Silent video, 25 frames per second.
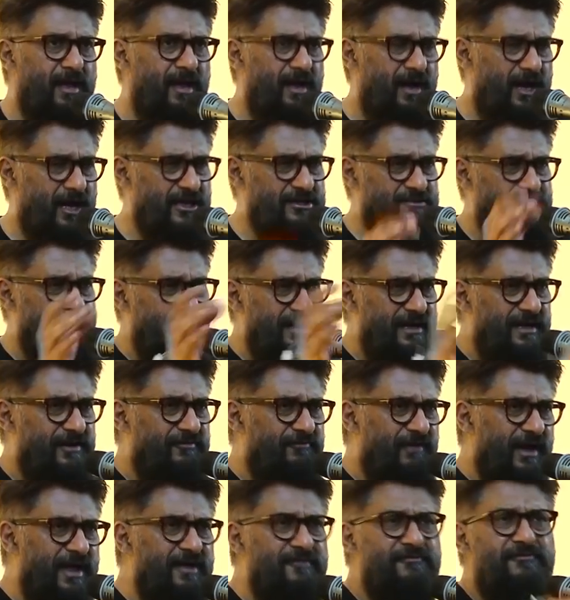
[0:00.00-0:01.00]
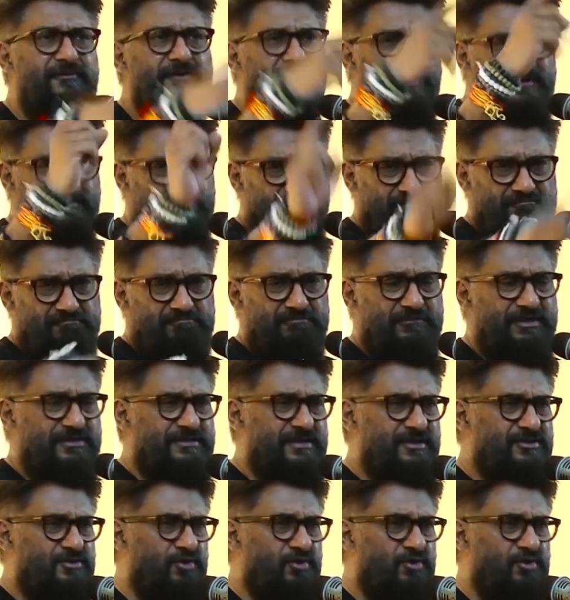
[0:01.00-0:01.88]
Husband and wife, this is